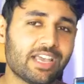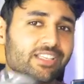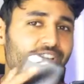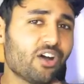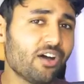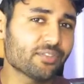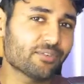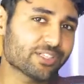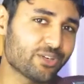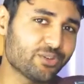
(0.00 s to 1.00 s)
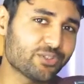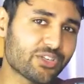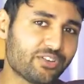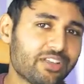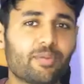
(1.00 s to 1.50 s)
has half the
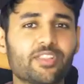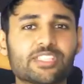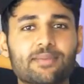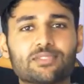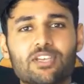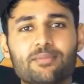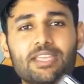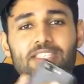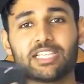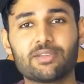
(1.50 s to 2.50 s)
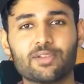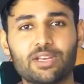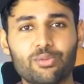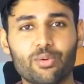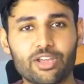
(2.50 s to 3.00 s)
resolution, but at the same time a
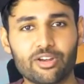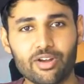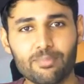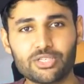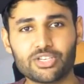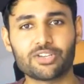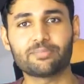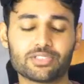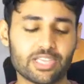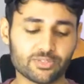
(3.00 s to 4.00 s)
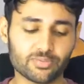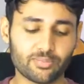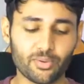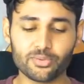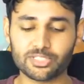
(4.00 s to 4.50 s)
significantly wider aperture. So as with
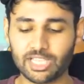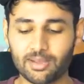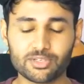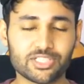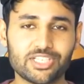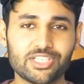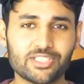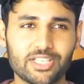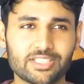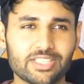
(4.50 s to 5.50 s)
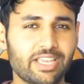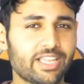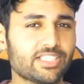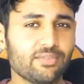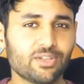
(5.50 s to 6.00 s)
most camera statistics,
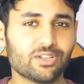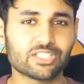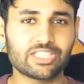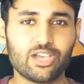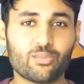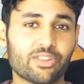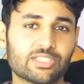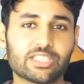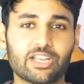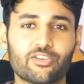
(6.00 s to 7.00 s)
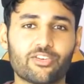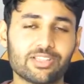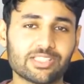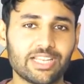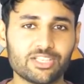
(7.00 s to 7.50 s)
it's difficult to tell what this is going to
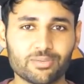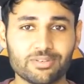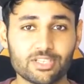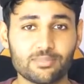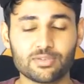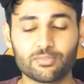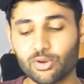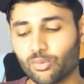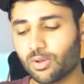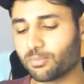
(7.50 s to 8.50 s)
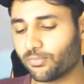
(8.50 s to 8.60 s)
translate to in terms of real world